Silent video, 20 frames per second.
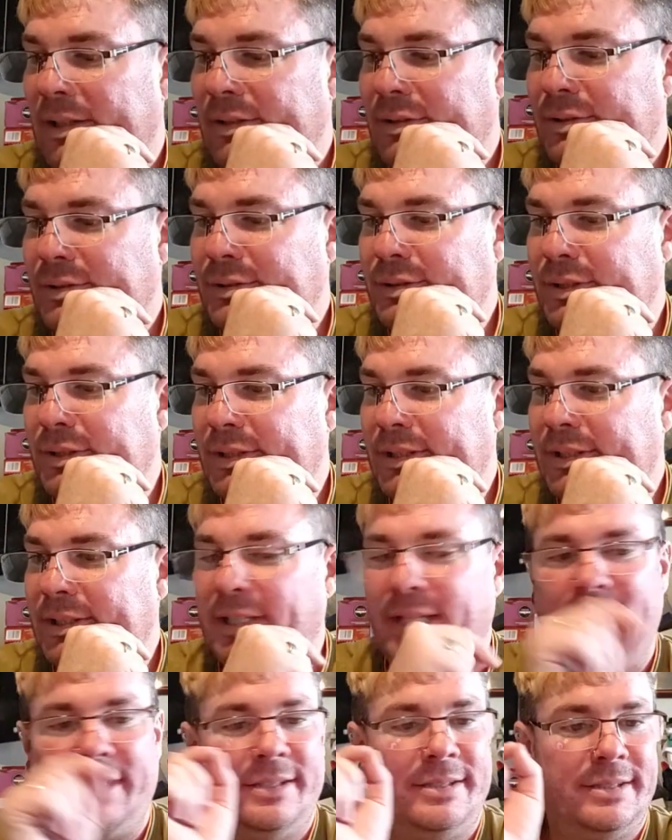I also
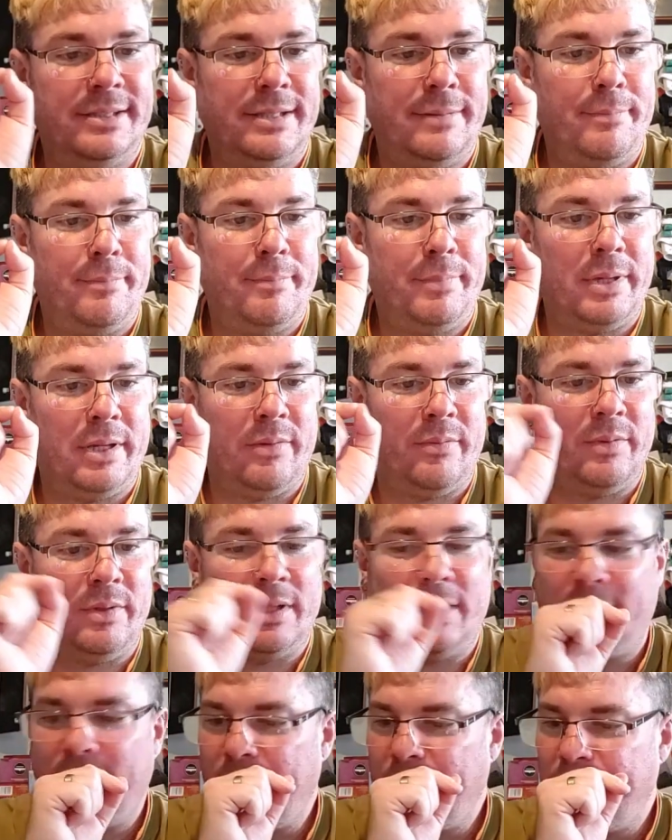need a SIM pin,
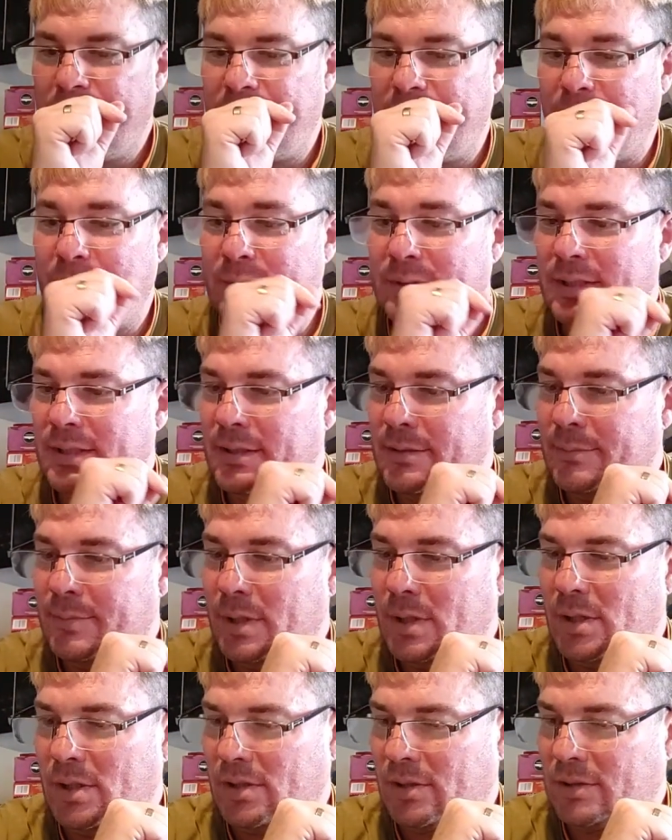which I don't think was in the
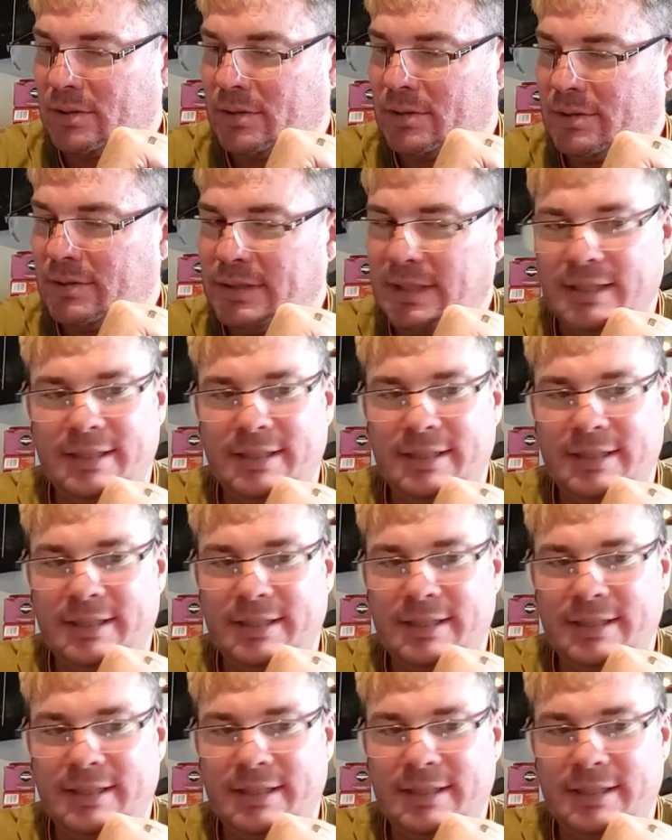box.